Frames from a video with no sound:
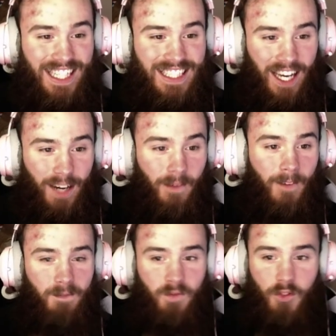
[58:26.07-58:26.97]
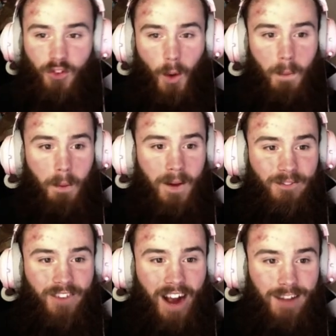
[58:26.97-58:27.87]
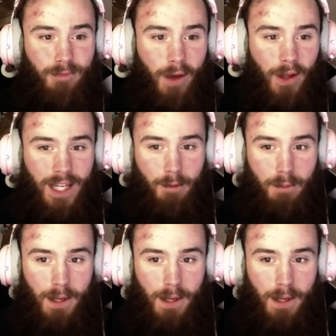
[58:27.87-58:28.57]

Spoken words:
gets like 4.5 billion